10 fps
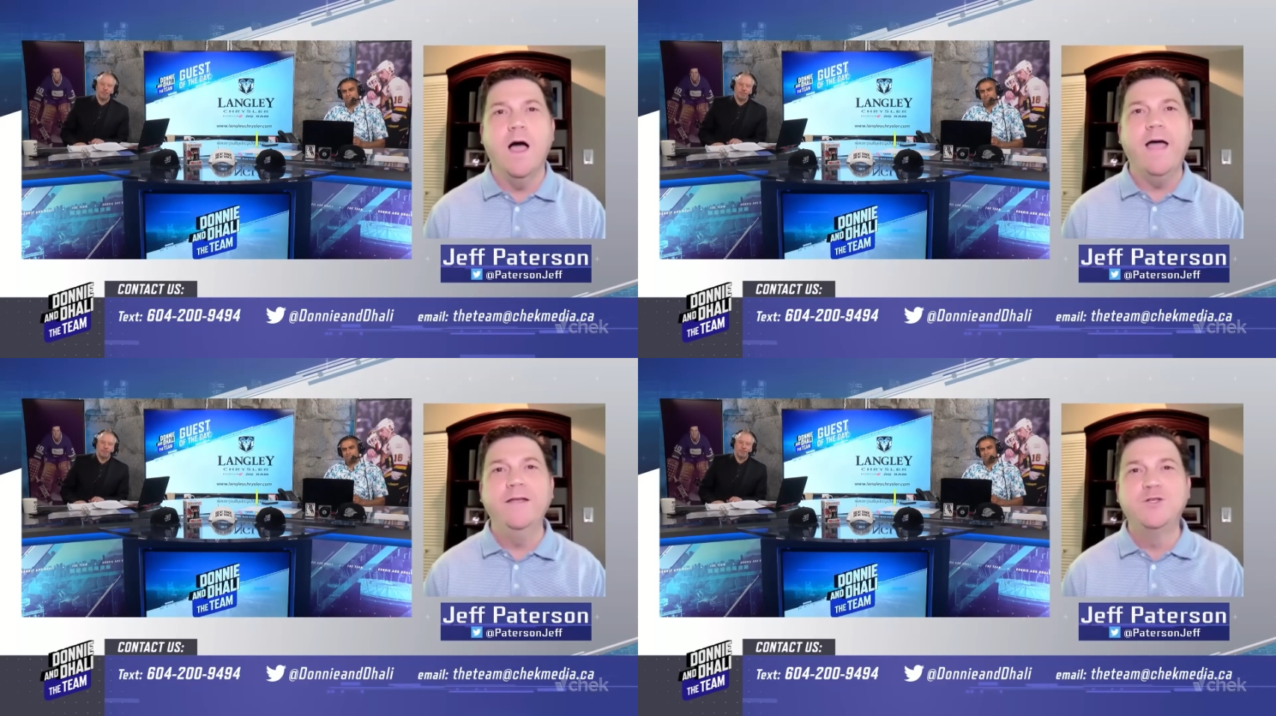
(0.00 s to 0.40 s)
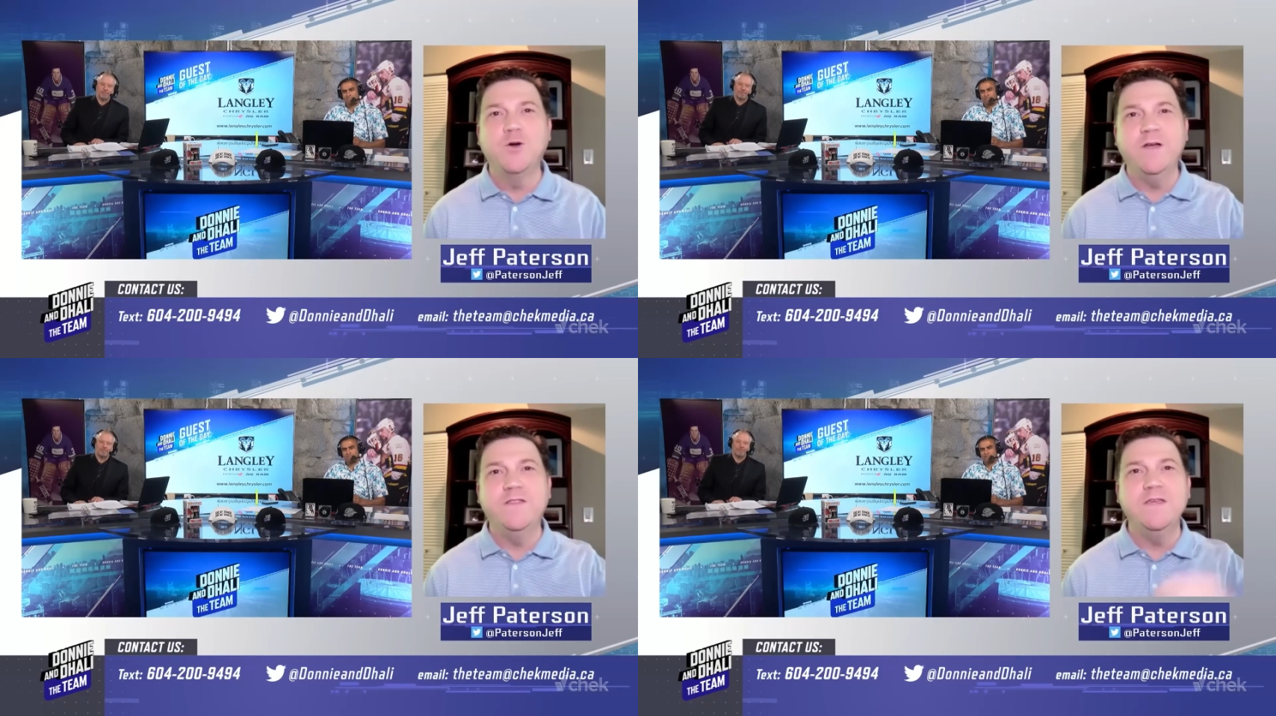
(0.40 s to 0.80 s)
I
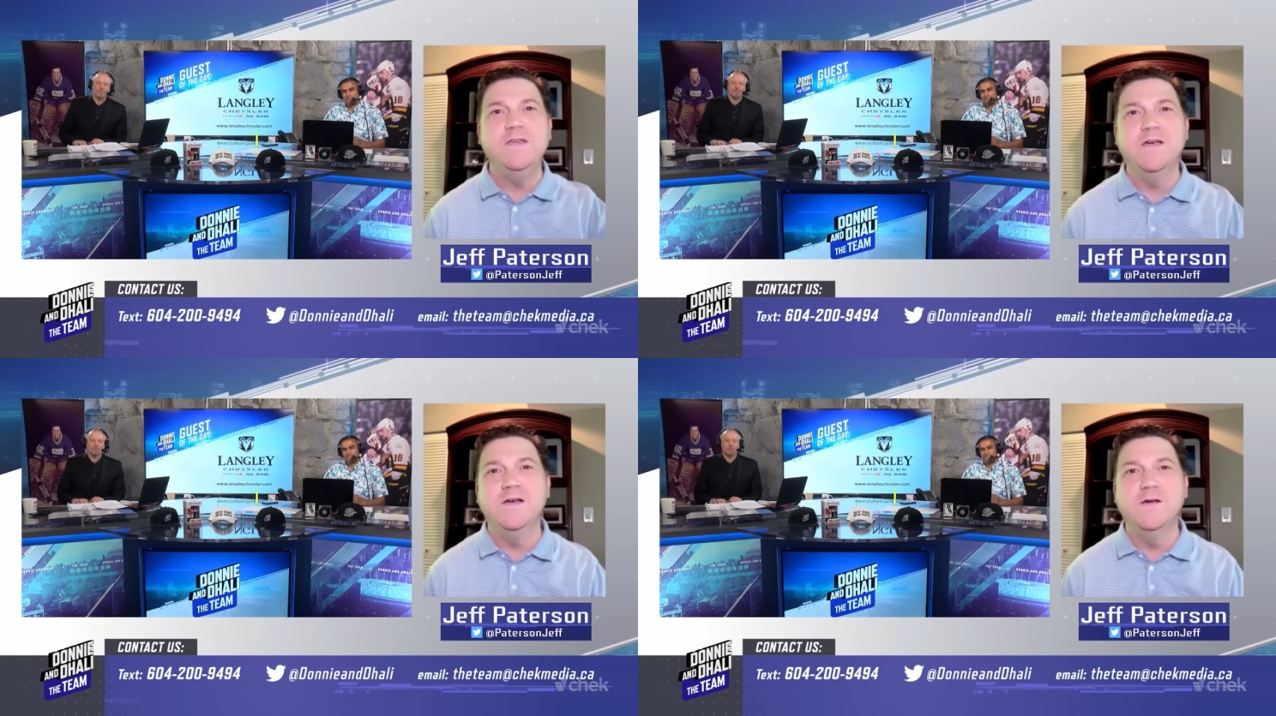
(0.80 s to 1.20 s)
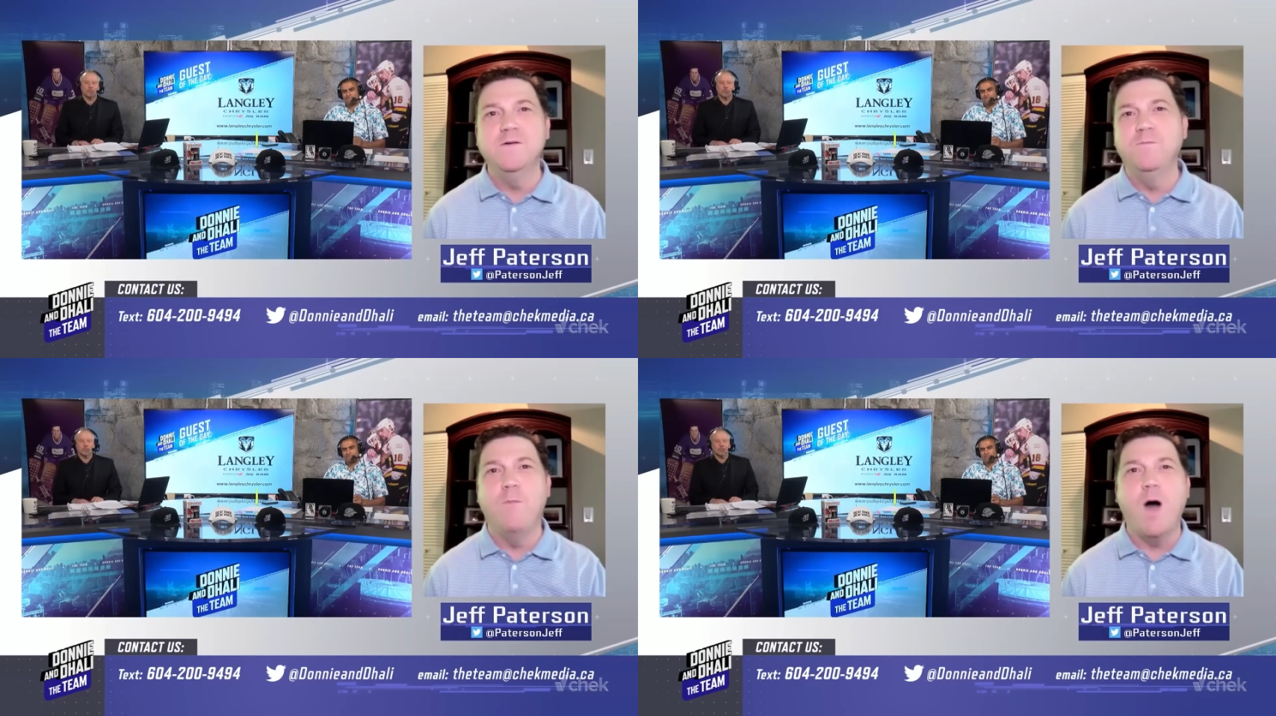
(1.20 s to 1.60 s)
enjoyed
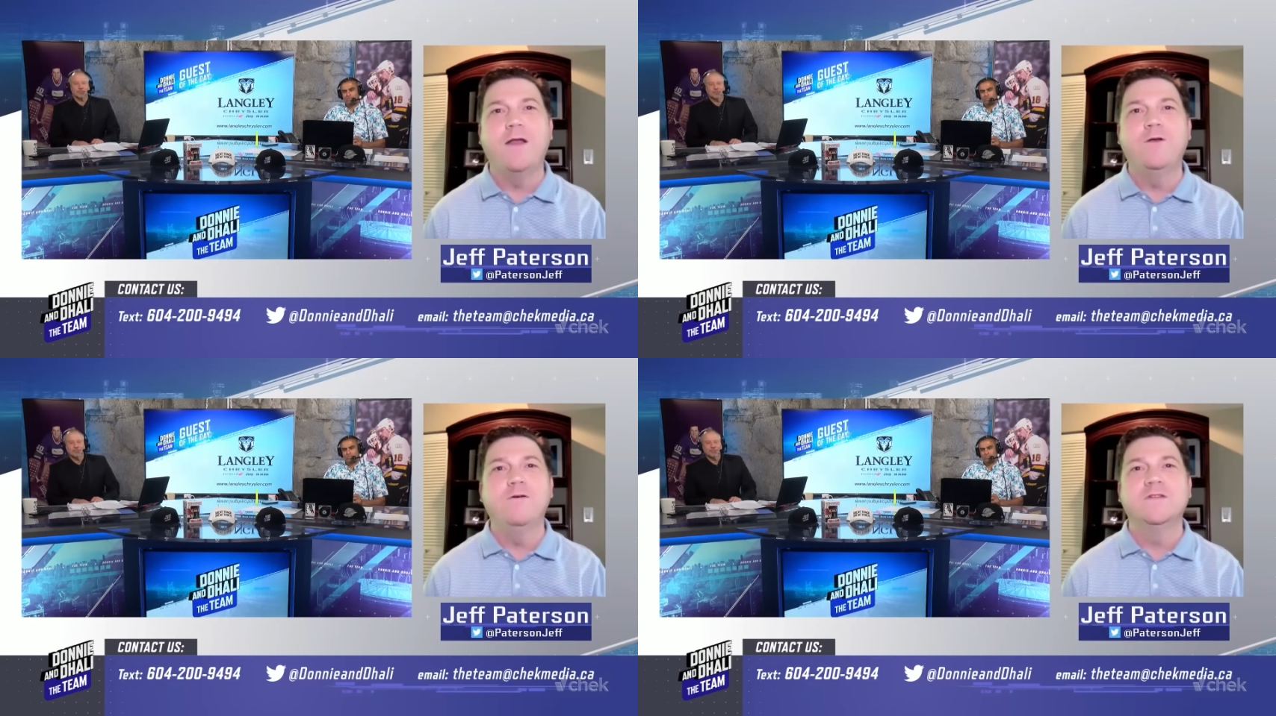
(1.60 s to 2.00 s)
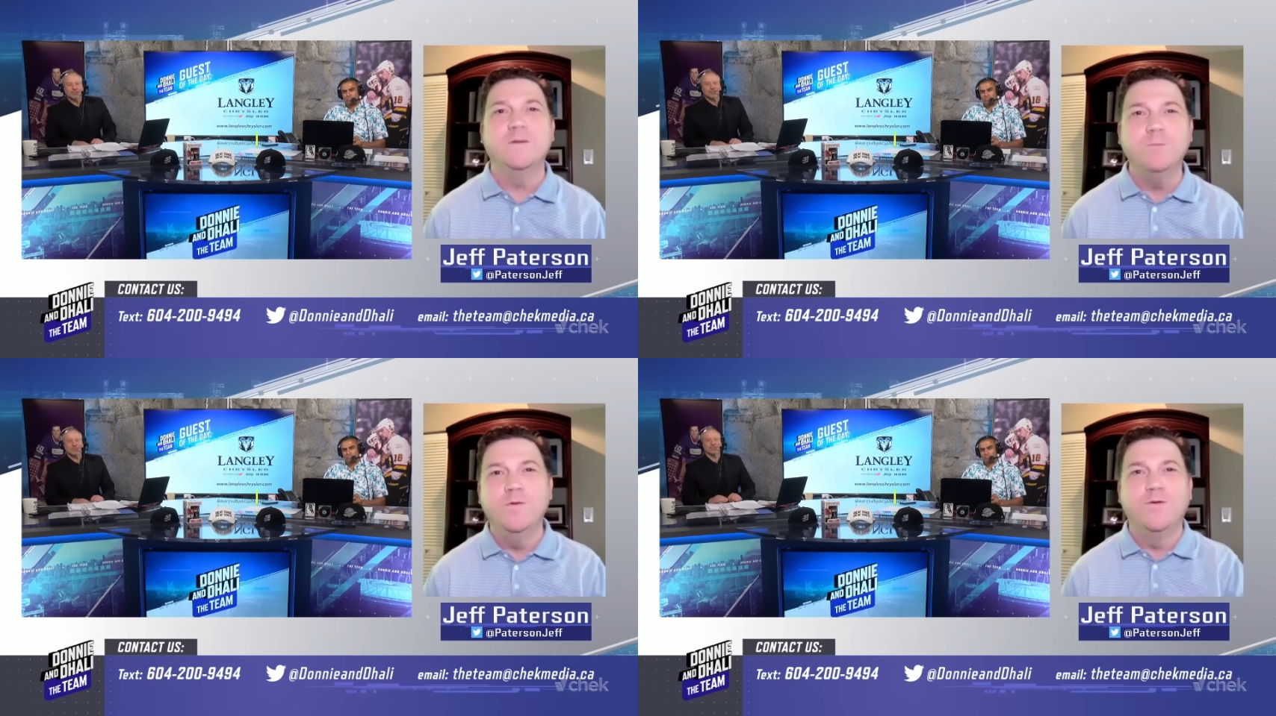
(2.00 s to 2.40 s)
the monitor as
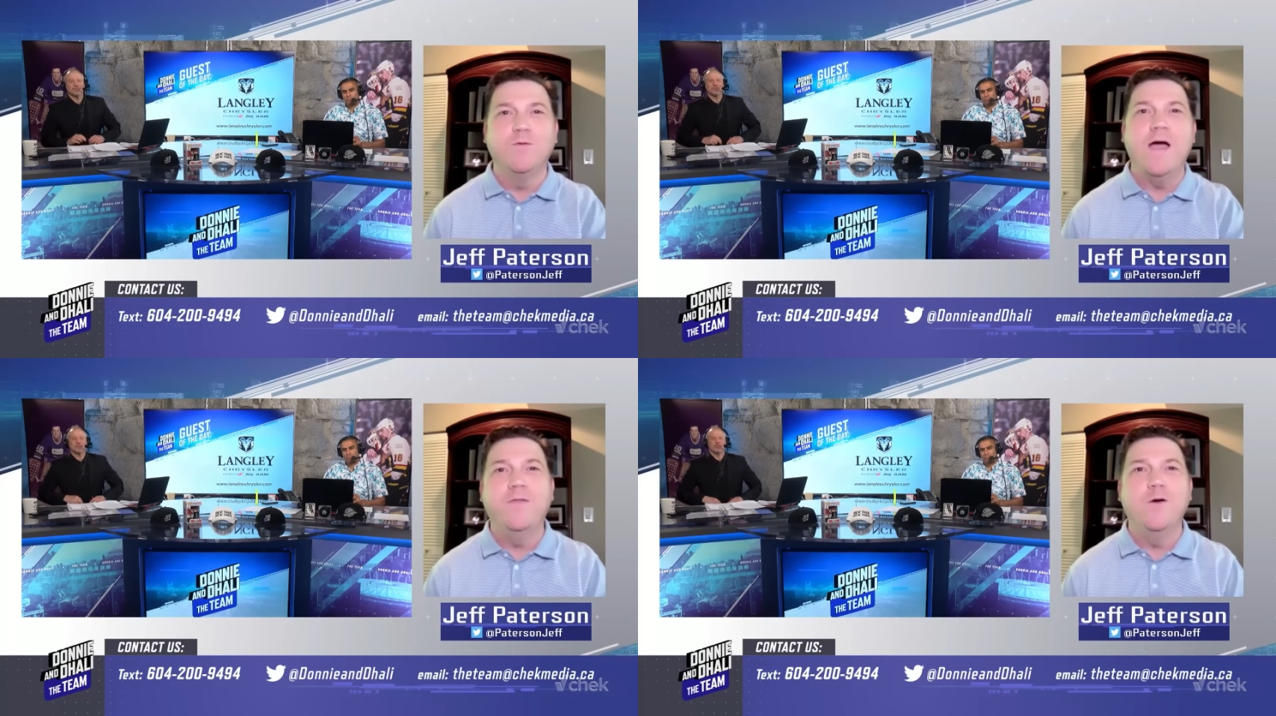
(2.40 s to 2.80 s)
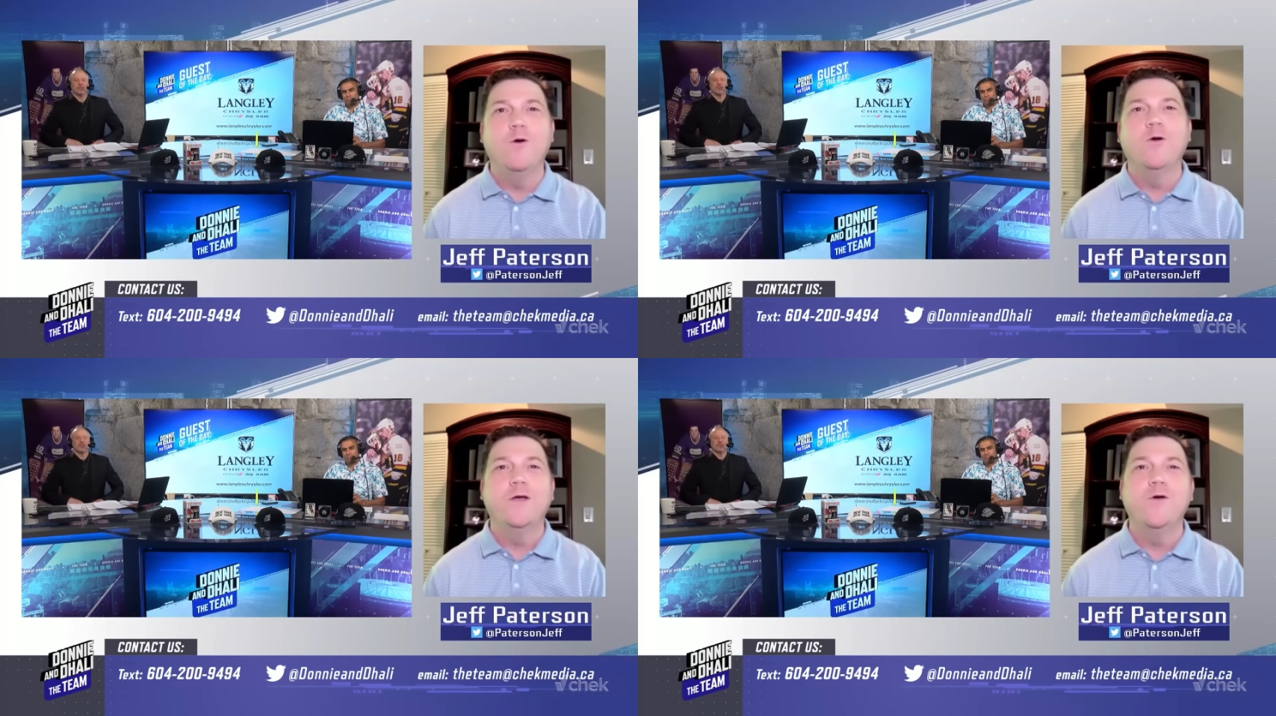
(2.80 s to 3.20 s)
it moved around there
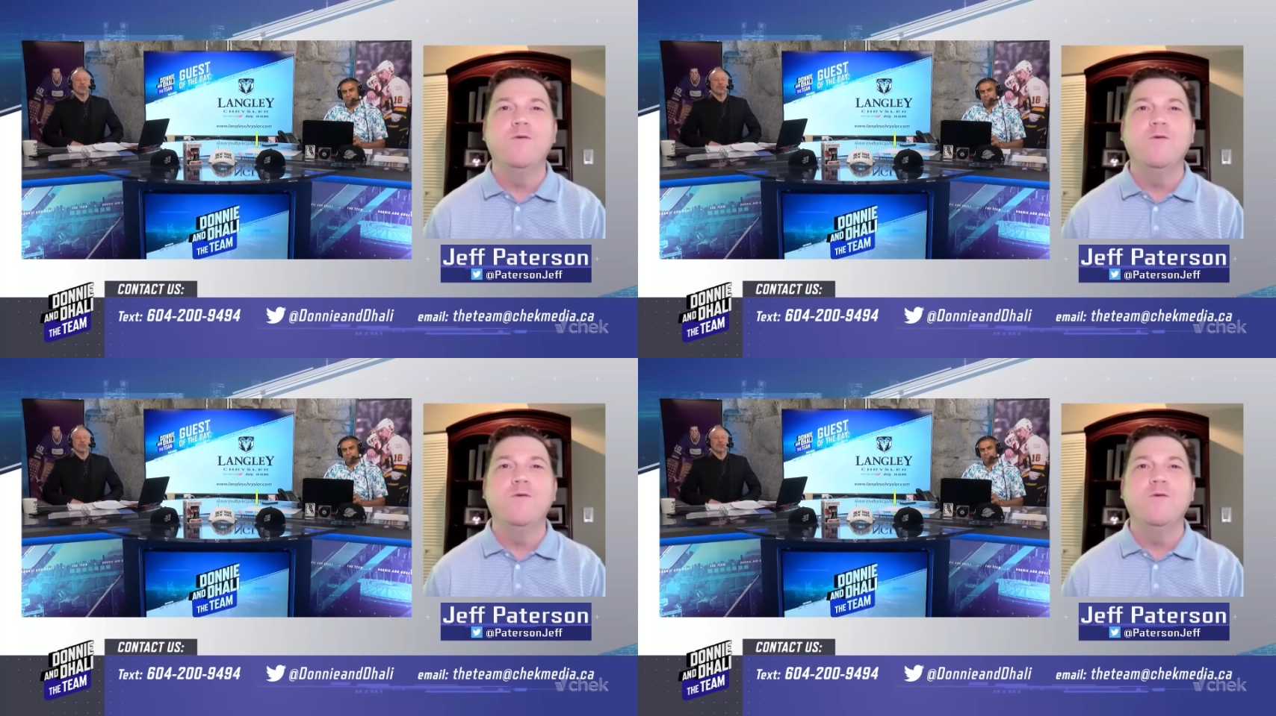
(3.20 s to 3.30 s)
earlier.